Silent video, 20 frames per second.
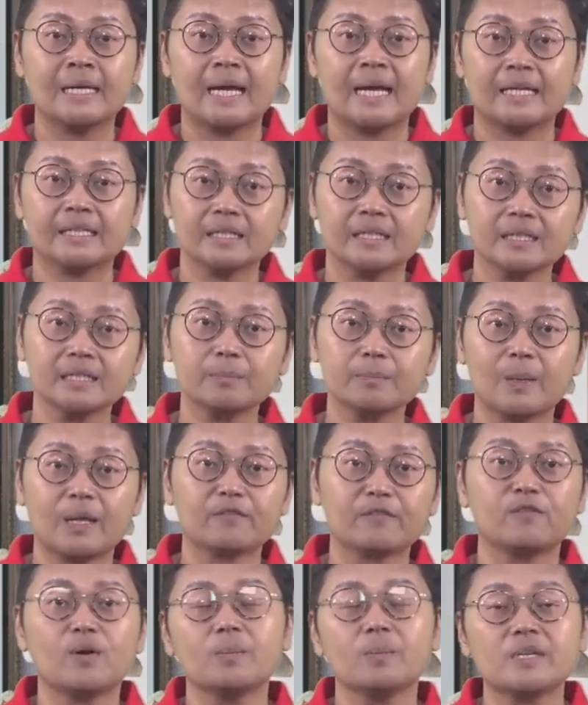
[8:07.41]
Another
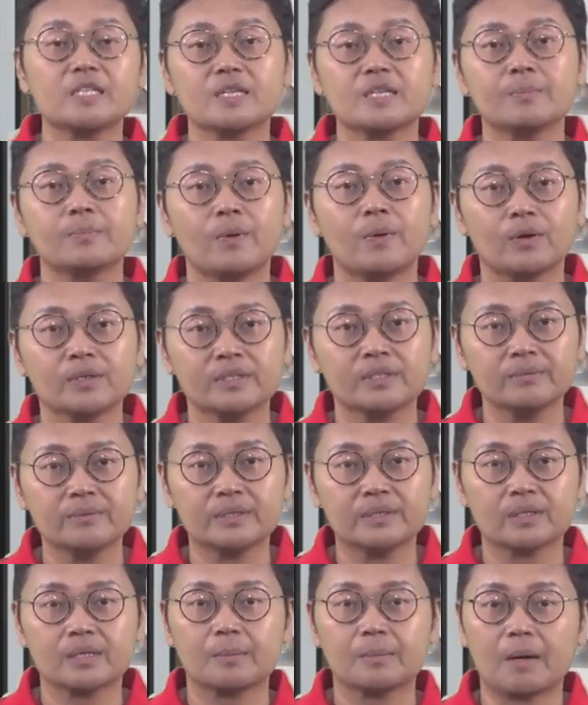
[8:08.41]
platform is important. We
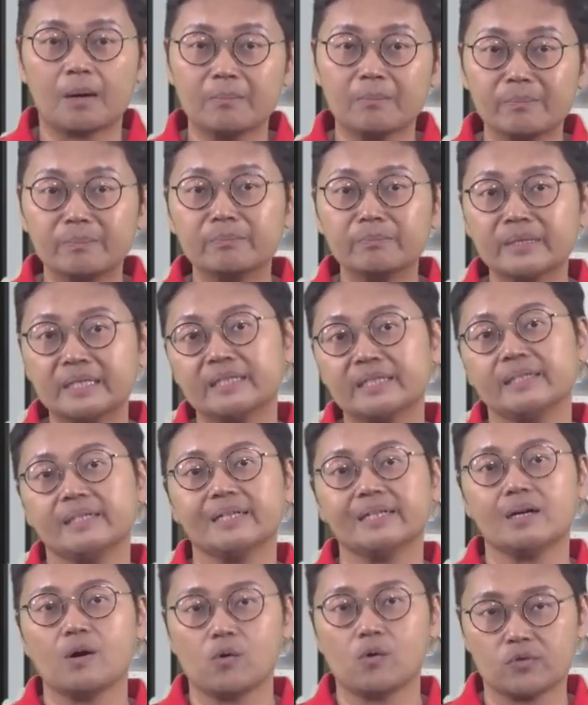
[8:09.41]
talk about
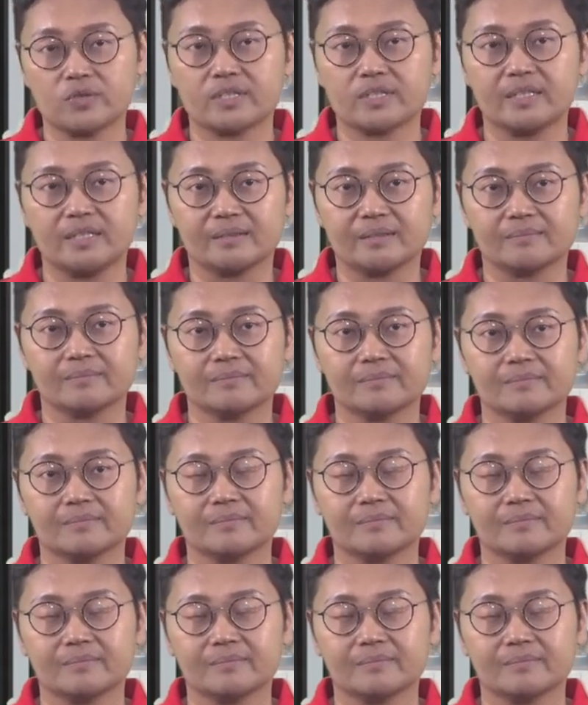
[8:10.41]
media hosting.